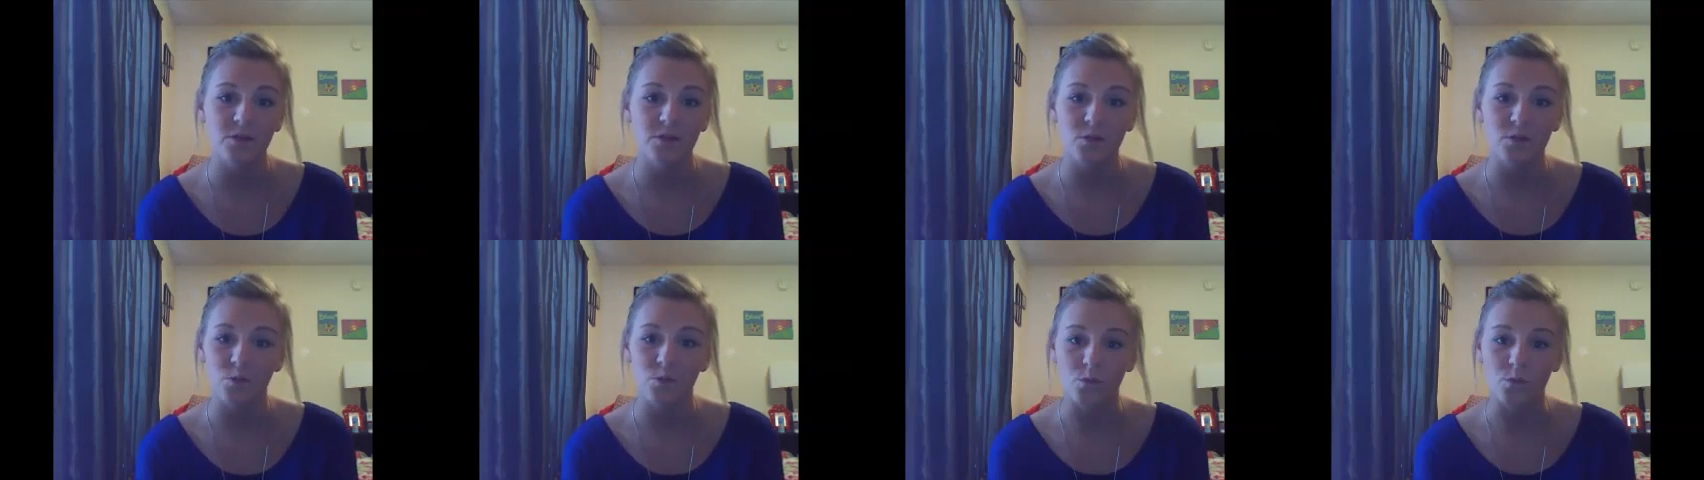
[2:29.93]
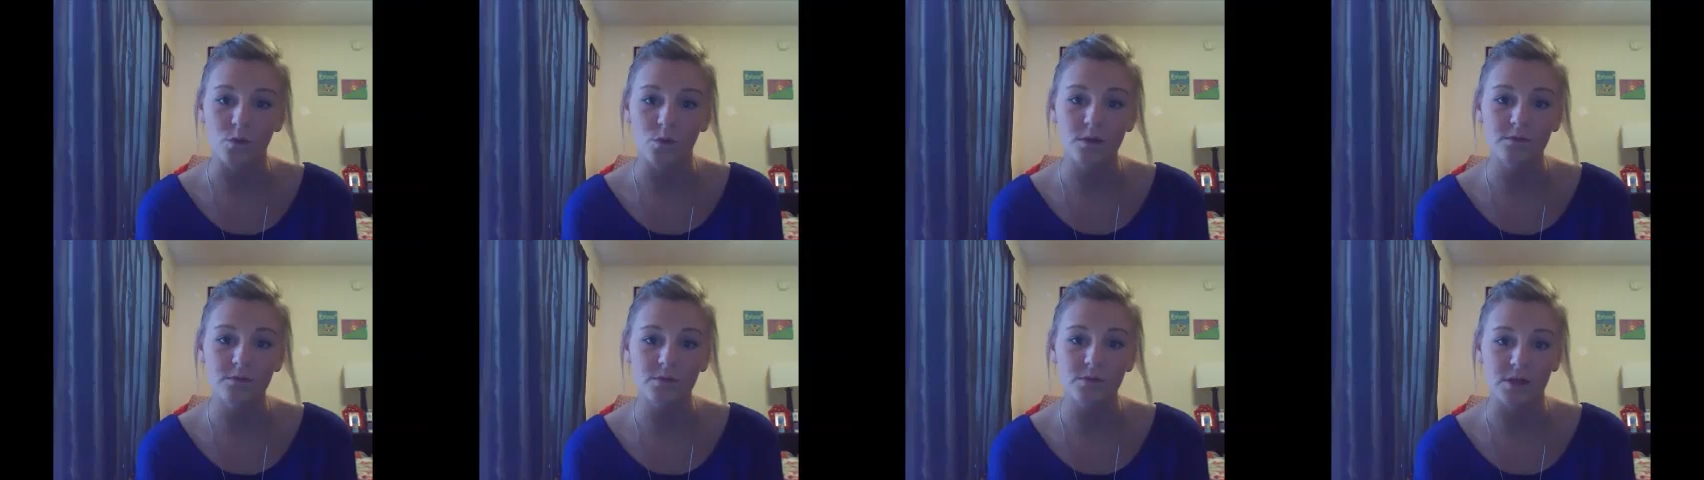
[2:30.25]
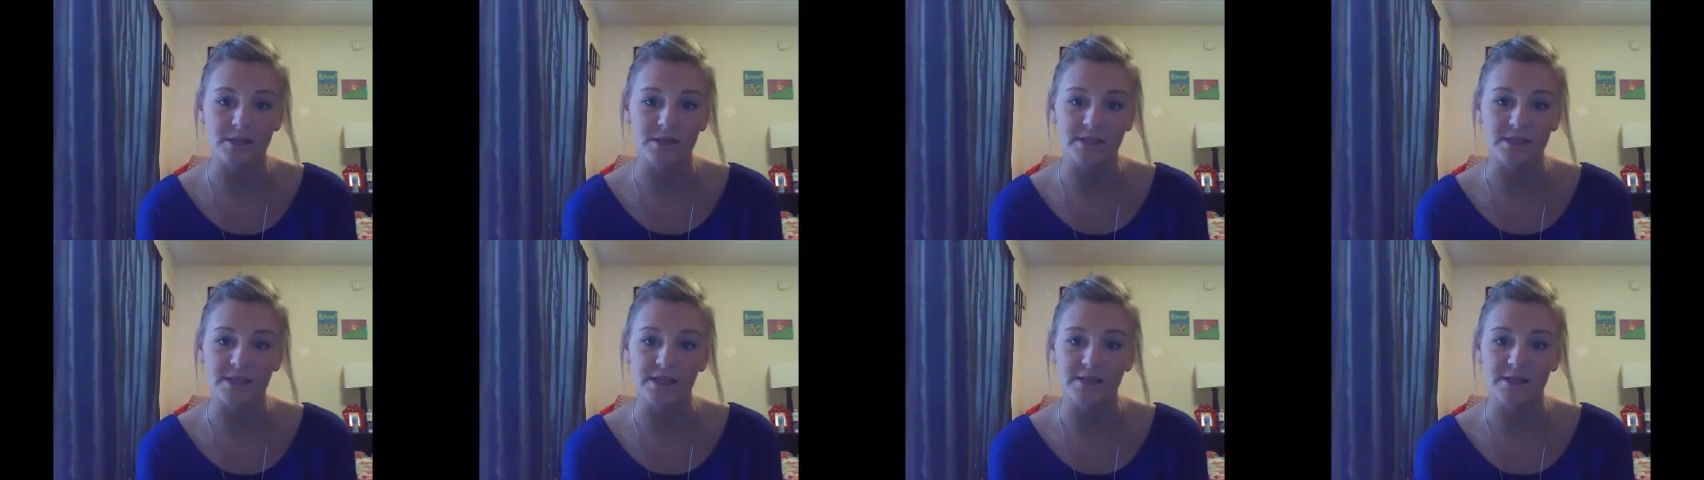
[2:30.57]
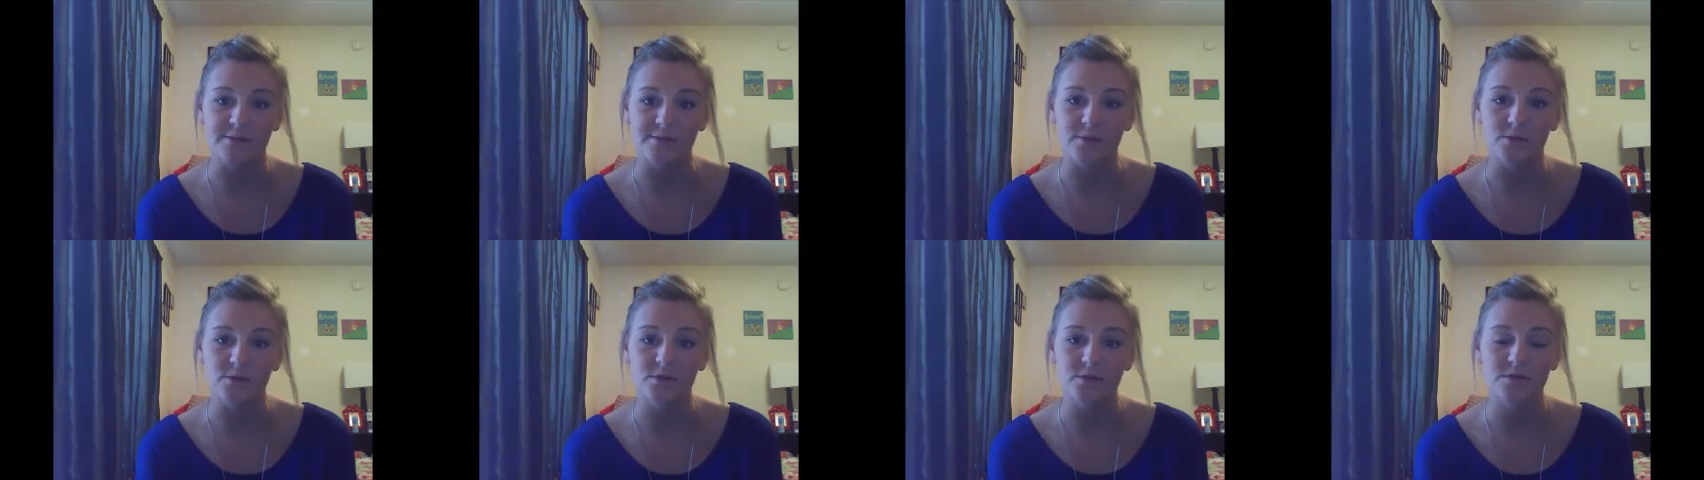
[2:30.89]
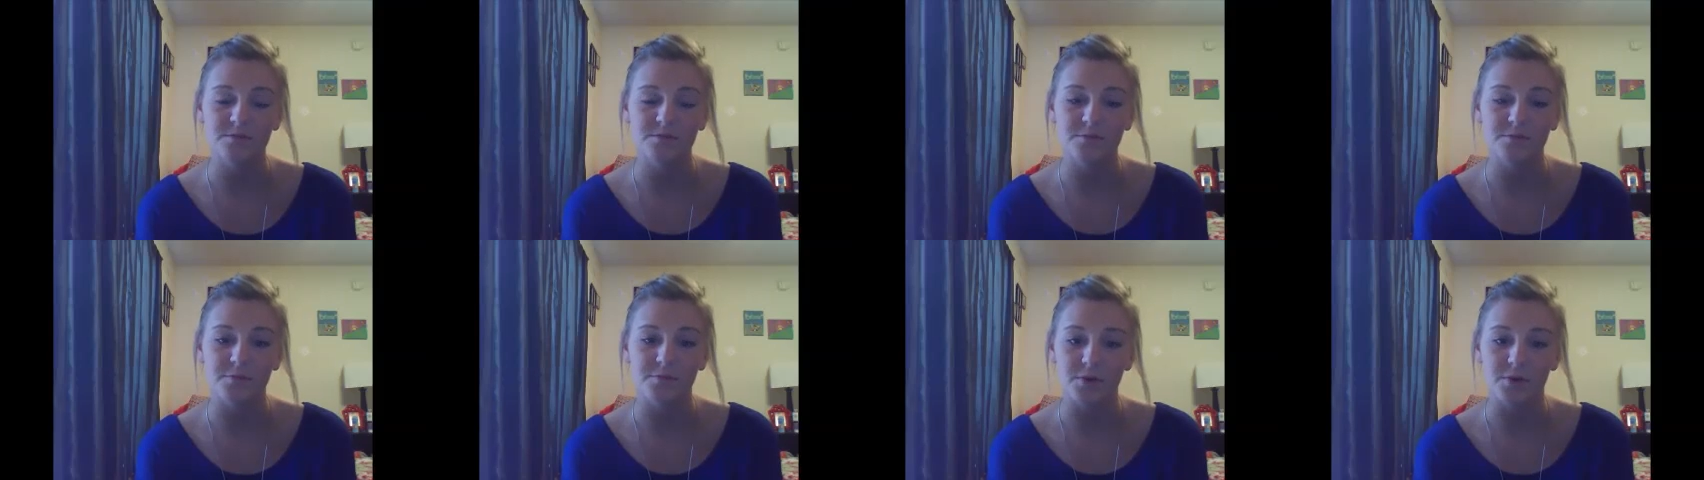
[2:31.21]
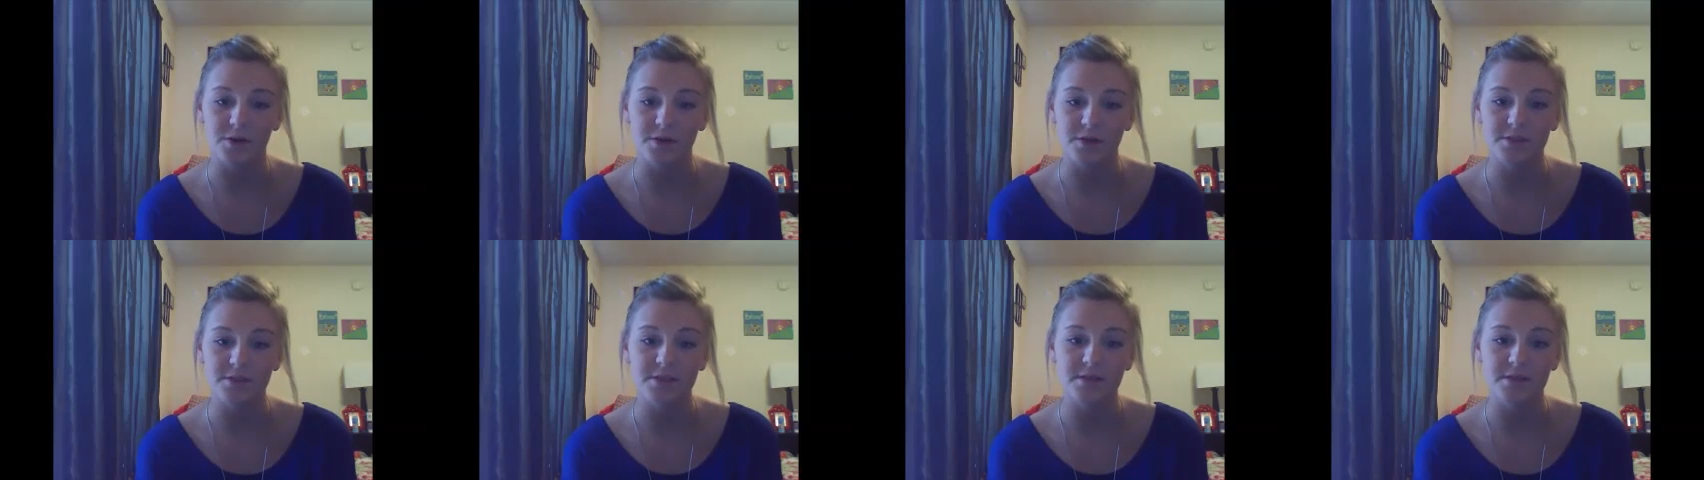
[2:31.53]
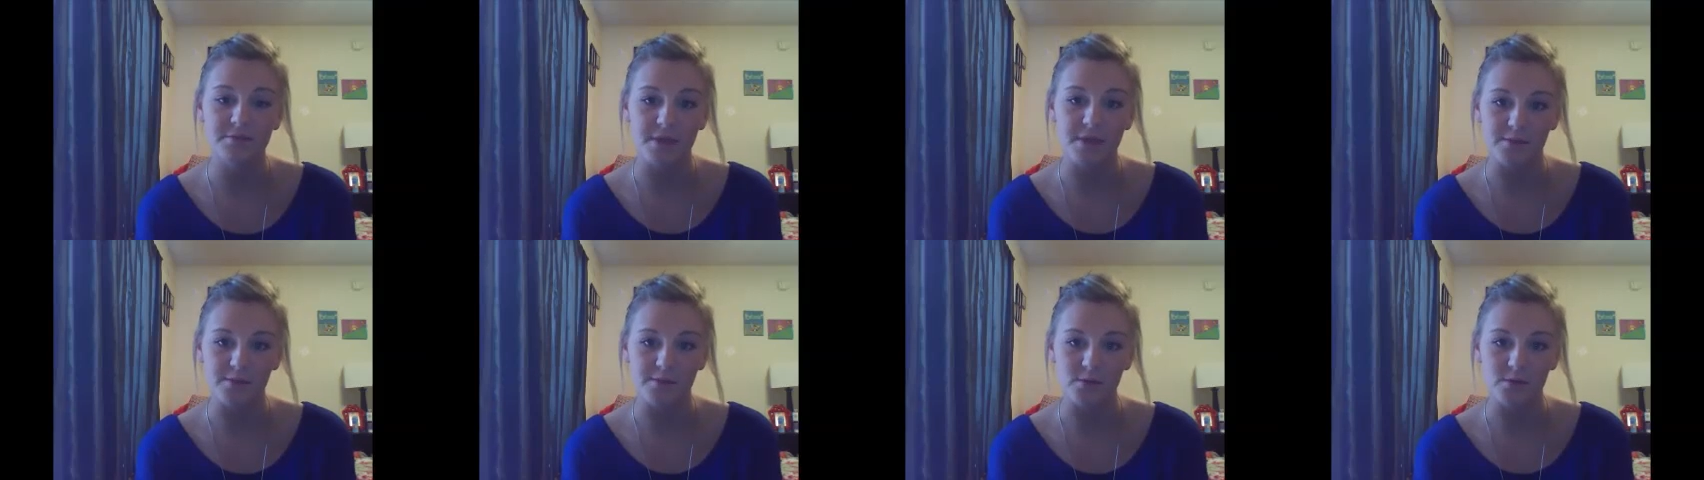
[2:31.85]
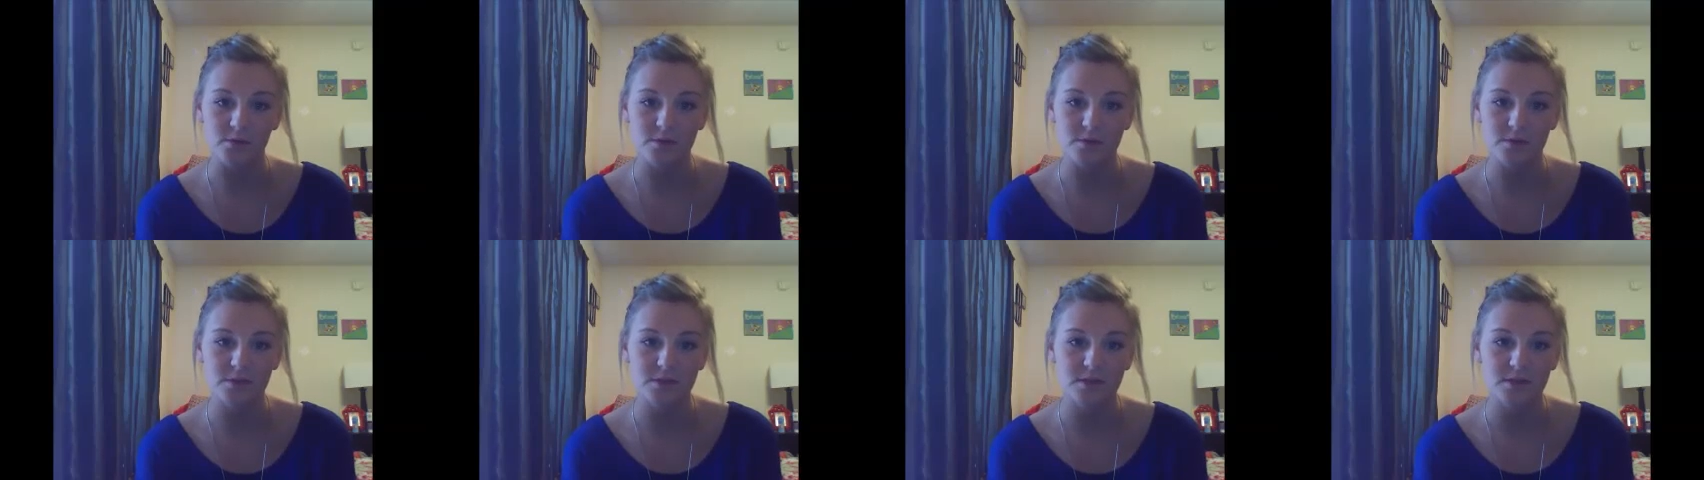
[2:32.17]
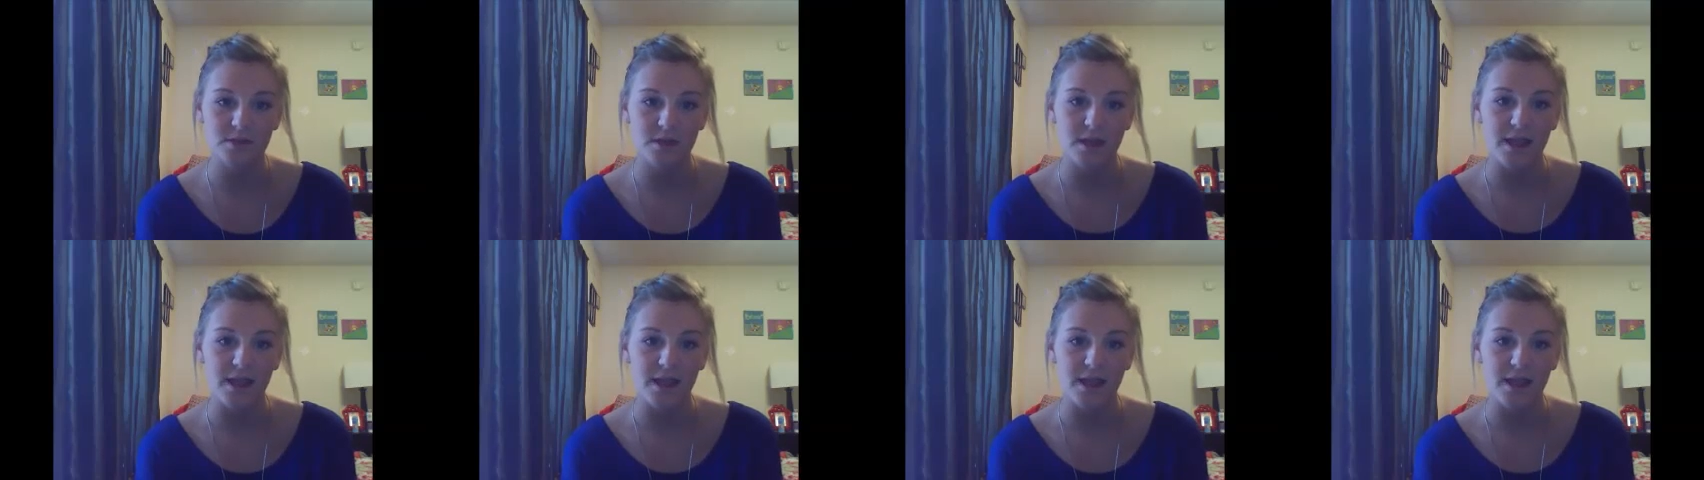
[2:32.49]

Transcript: the warm-blooded animals, birds and mammals,